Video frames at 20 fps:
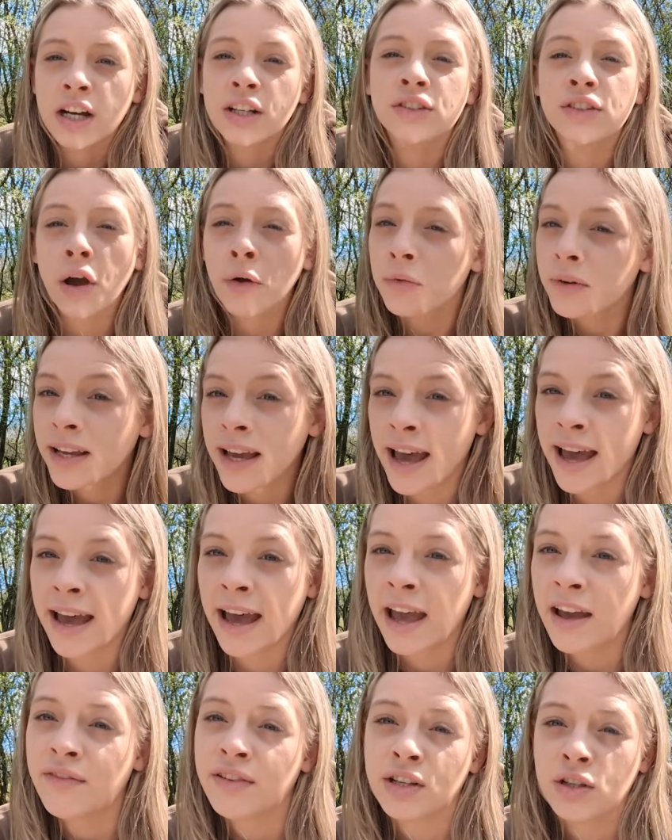I don't
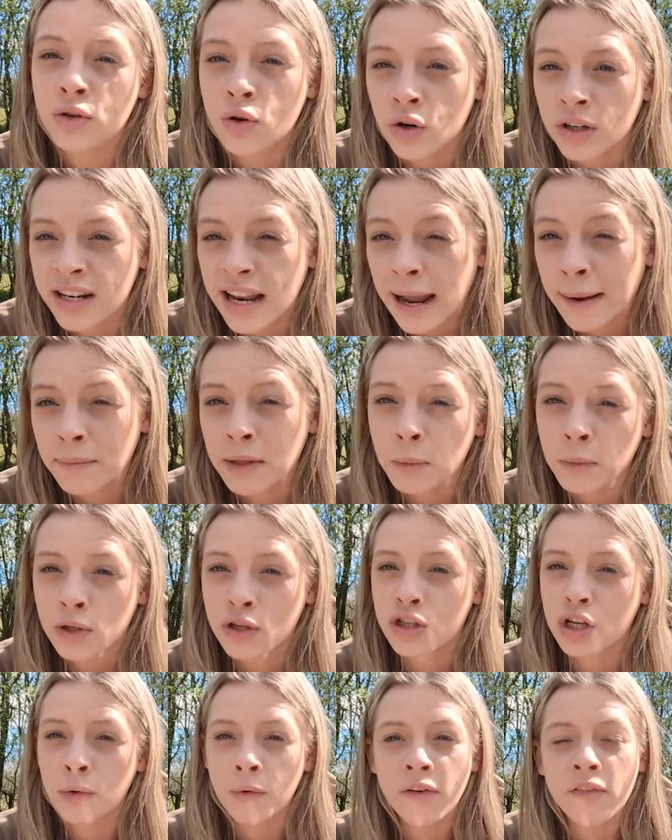care if it's not a name that would
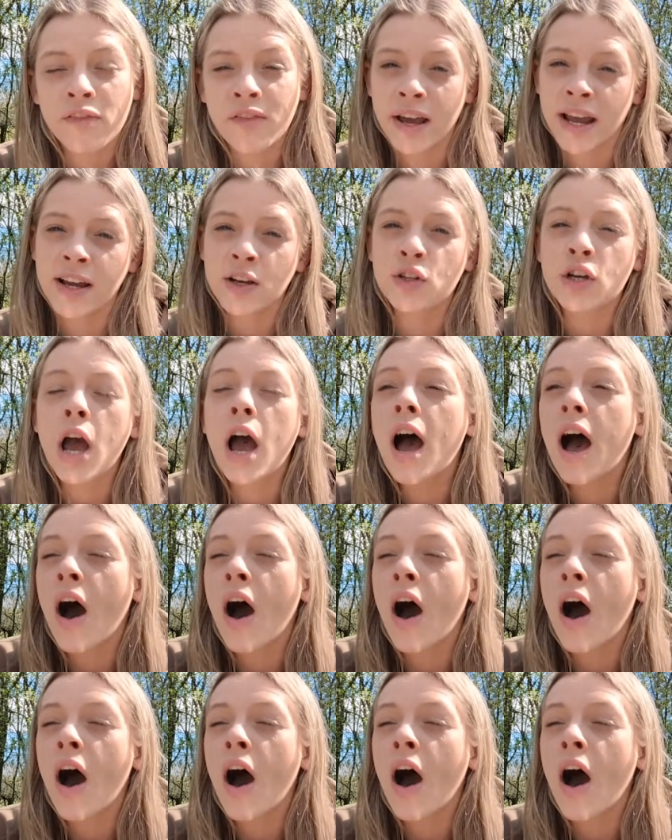suit a fish.